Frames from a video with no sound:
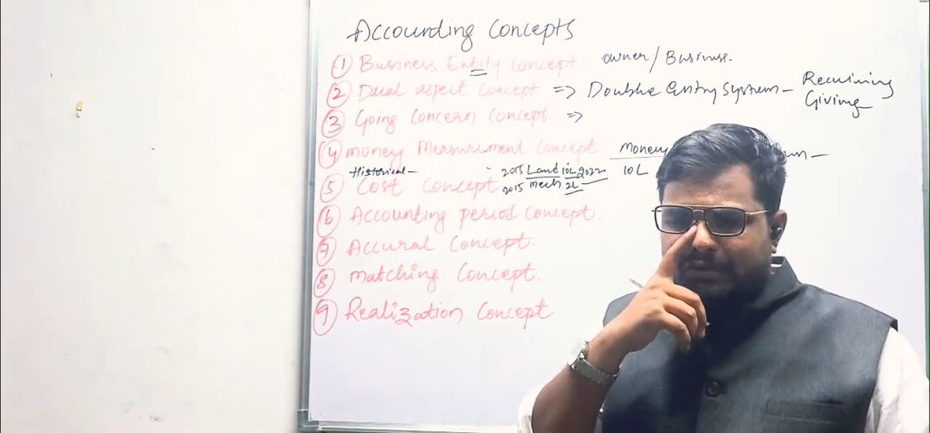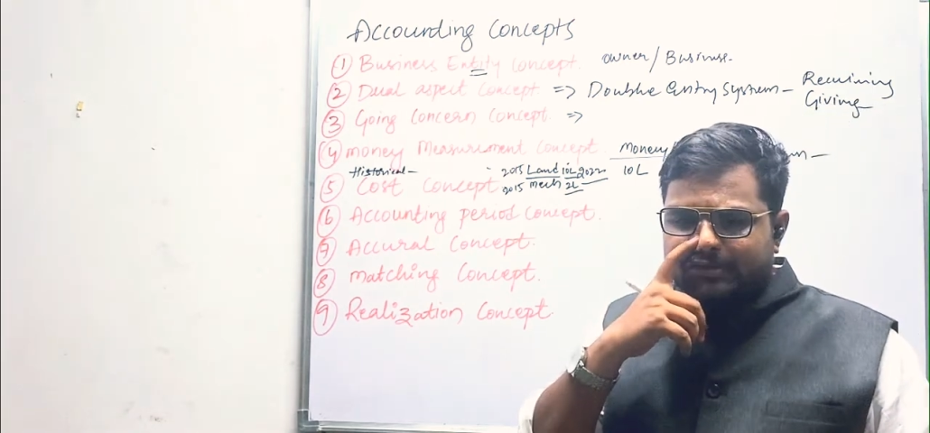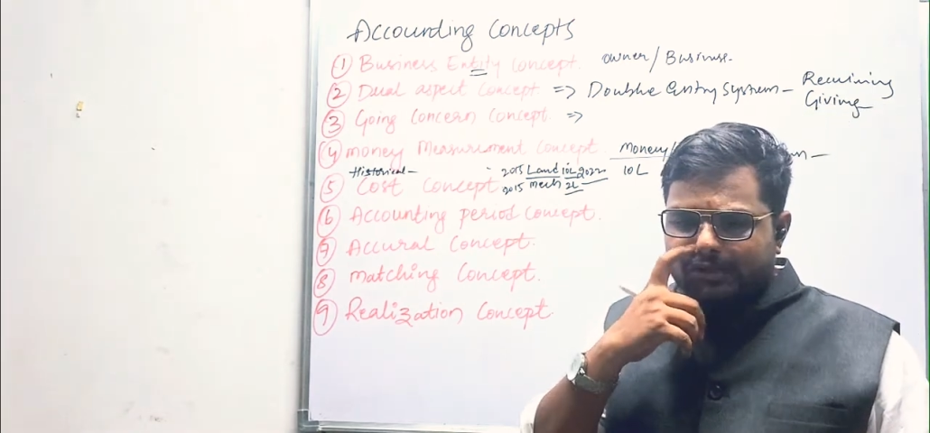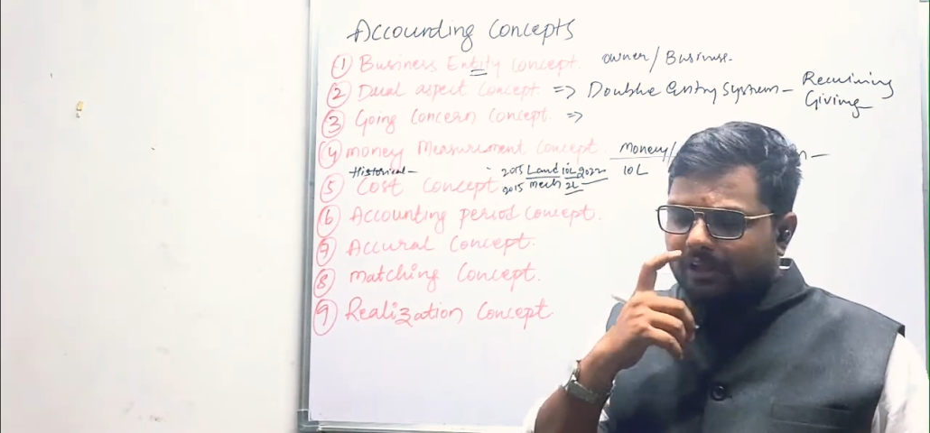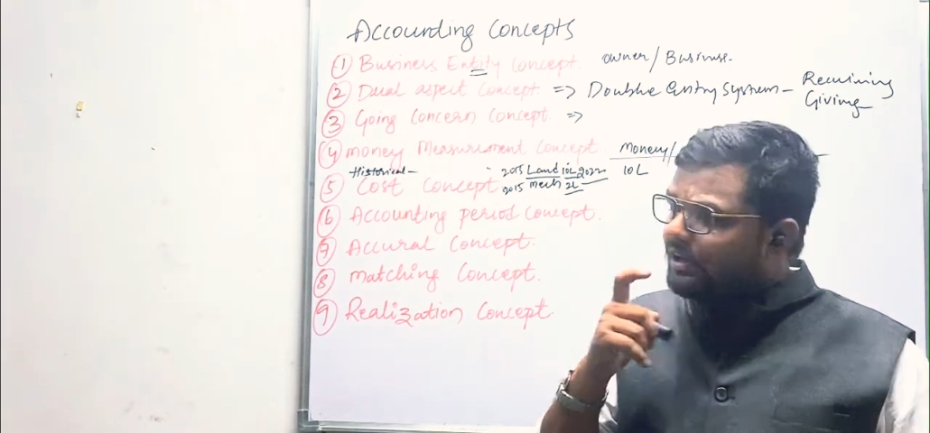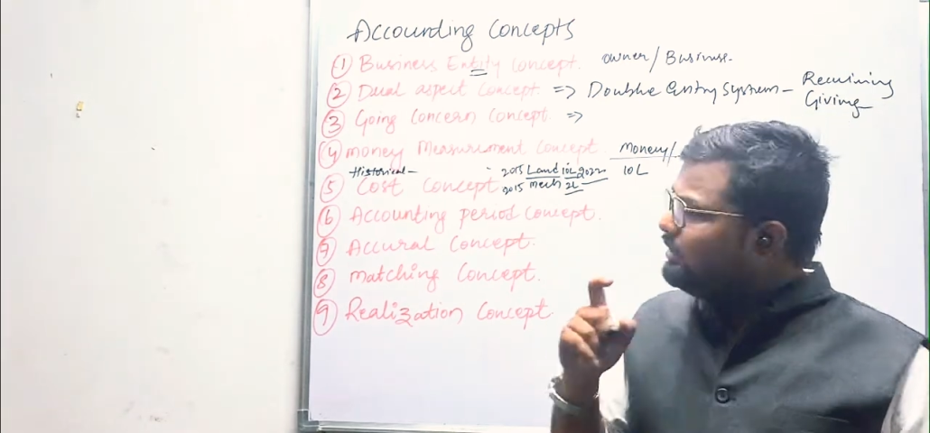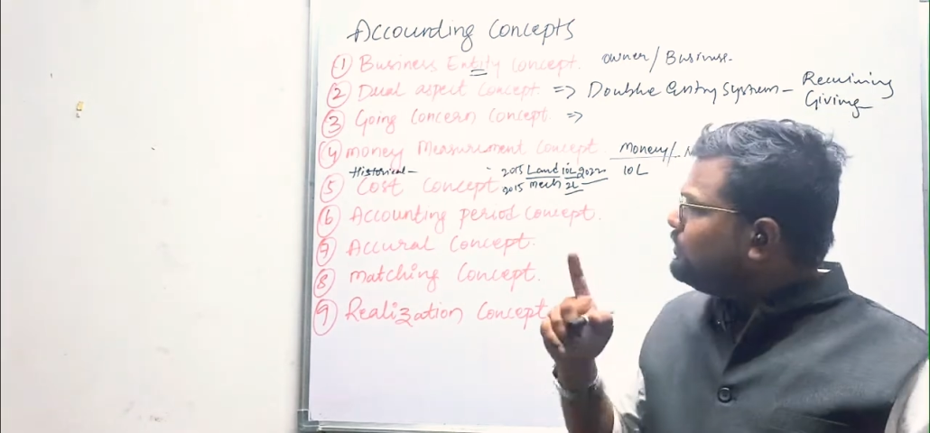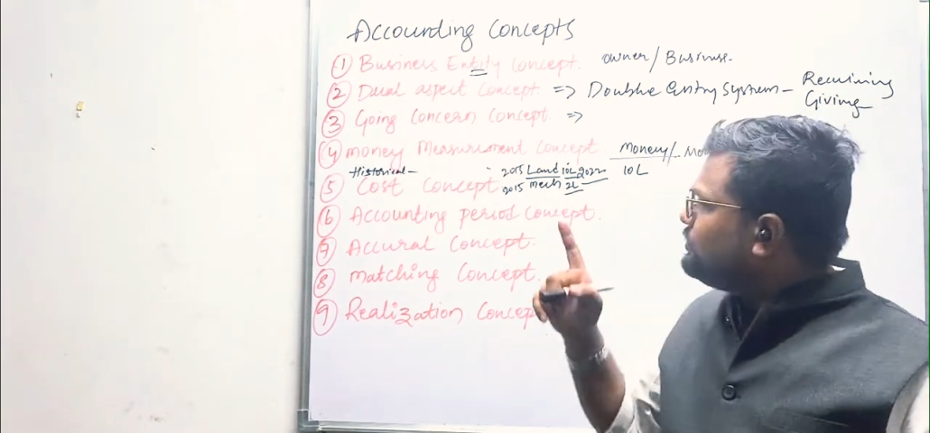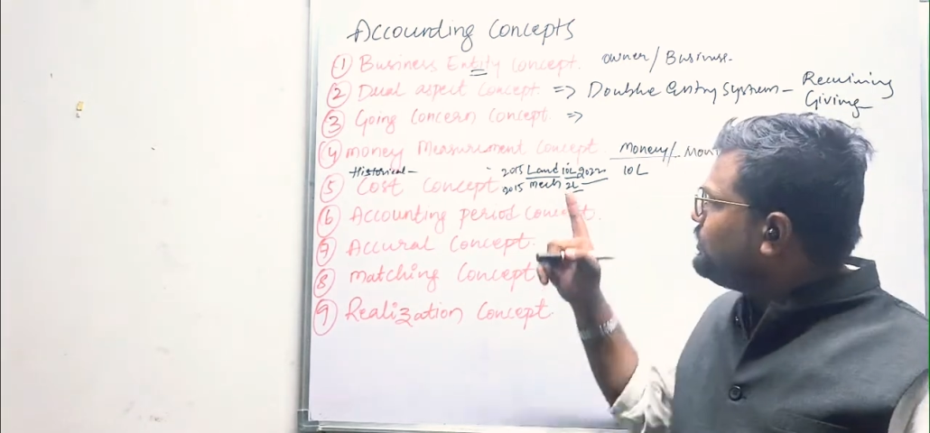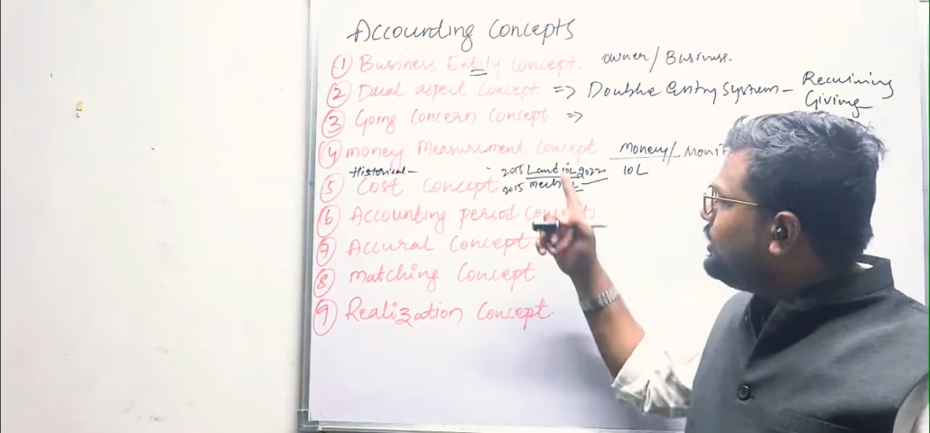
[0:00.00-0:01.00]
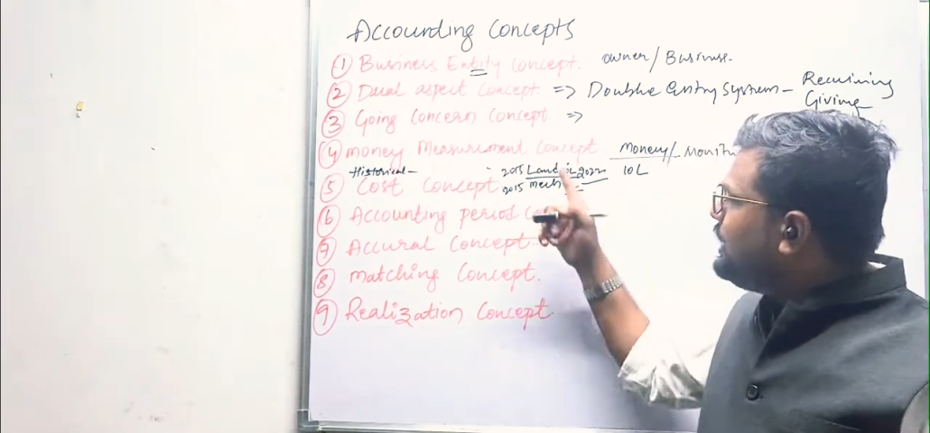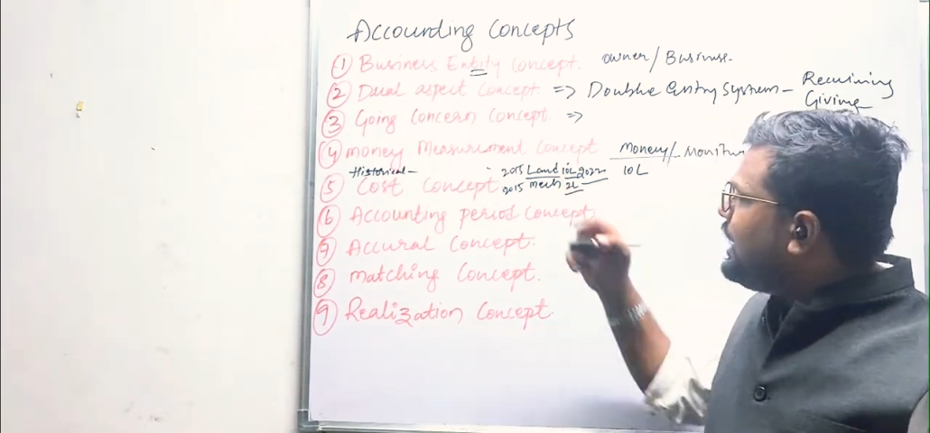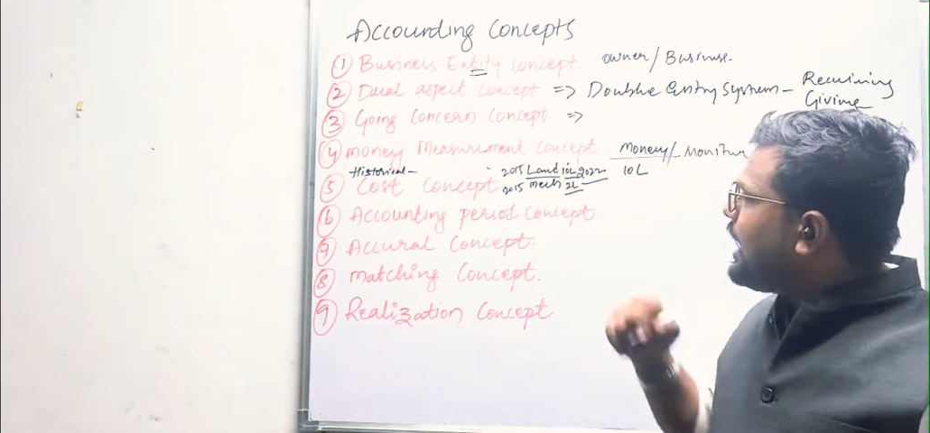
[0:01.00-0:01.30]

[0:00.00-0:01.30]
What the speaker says: sir, you should